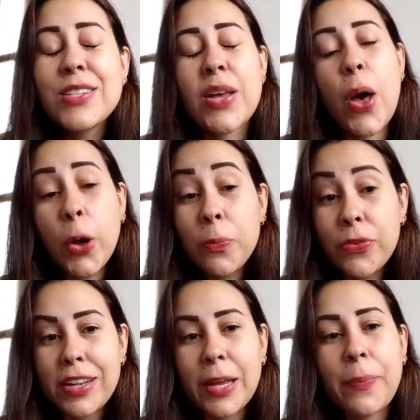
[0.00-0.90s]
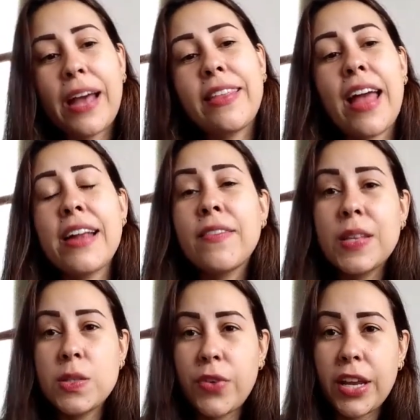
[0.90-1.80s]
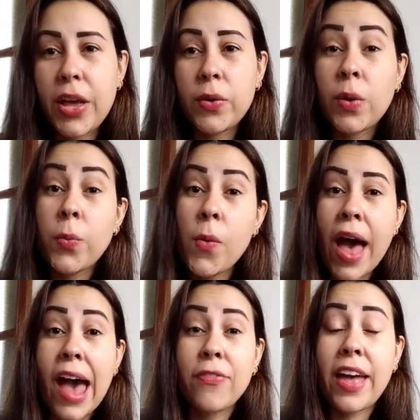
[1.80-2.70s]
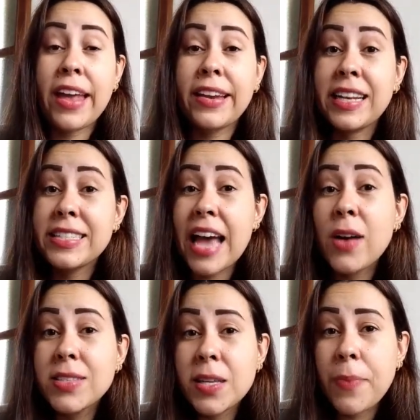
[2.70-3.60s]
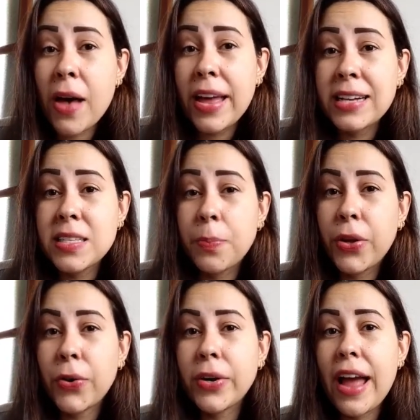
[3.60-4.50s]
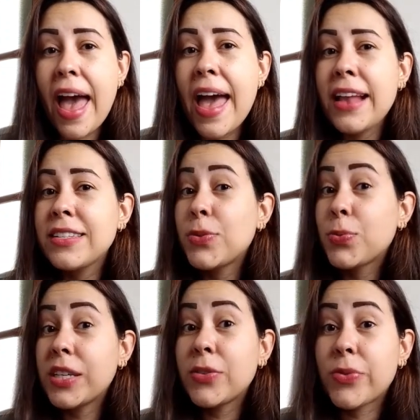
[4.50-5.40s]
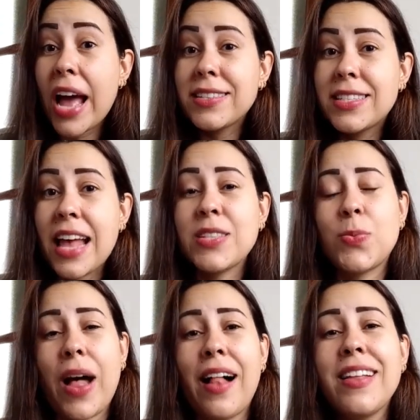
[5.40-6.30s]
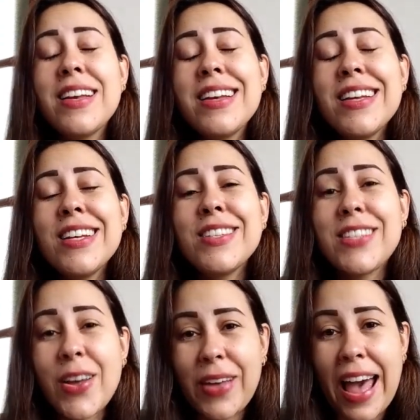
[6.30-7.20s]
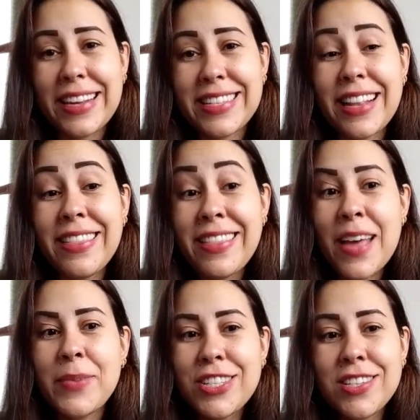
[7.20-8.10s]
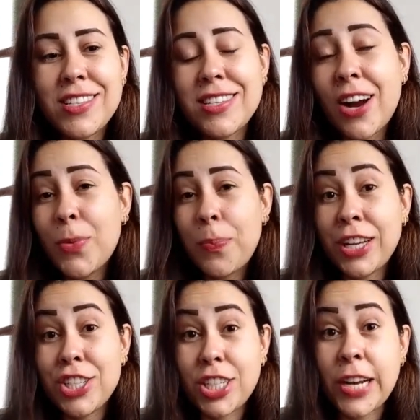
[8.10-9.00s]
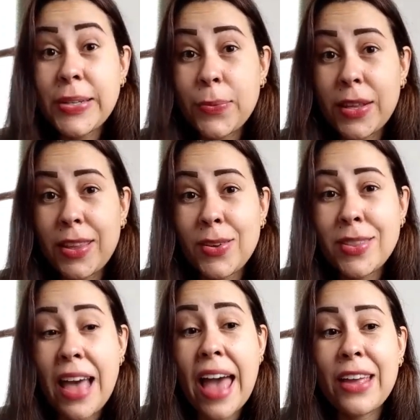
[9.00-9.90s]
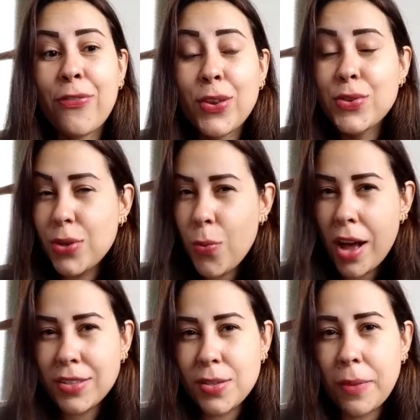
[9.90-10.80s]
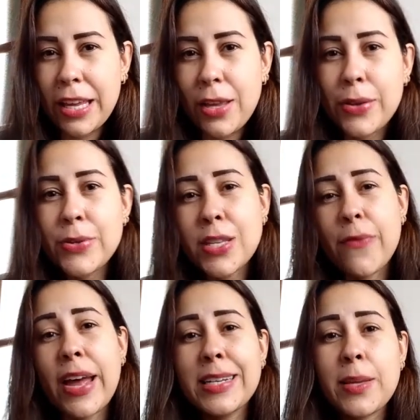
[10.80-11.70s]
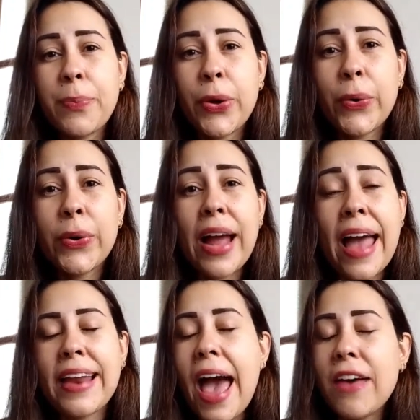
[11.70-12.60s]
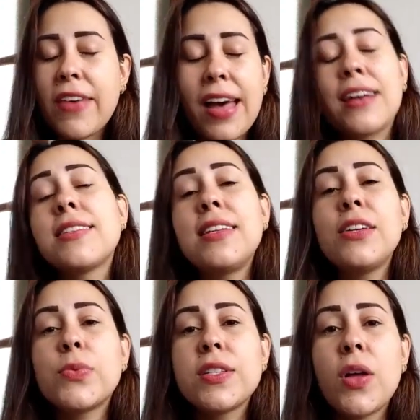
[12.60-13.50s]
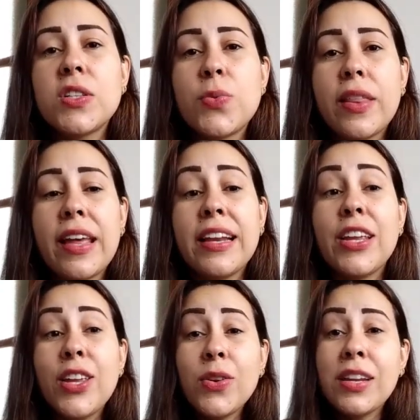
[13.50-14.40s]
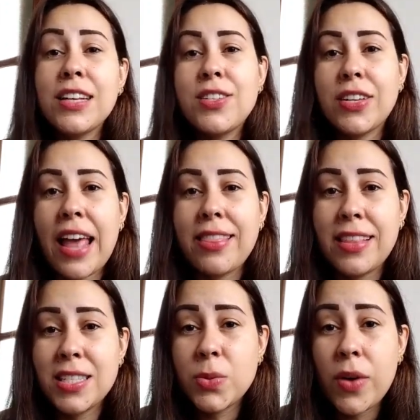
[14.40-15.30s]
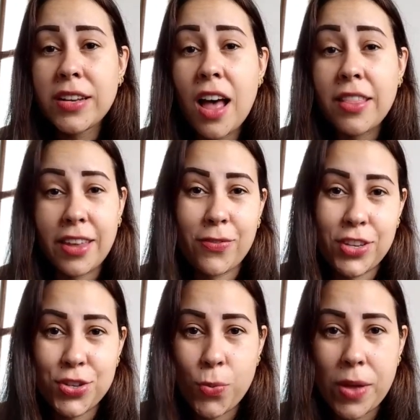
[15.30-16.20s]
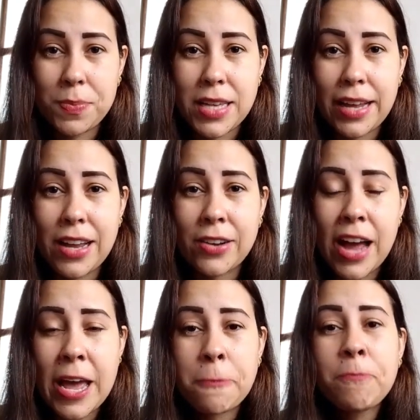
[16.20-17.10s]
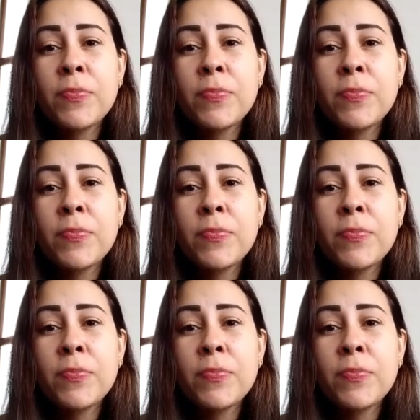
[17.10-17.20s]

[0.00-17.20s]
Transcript: So hopefully by the end of this video you won't have any doubts about Exipure and regrets as well. So guys, let me just start by sharing with you that if you do want to make use of Exipure and have excellent results with it, you need to get this one on the official website, all right?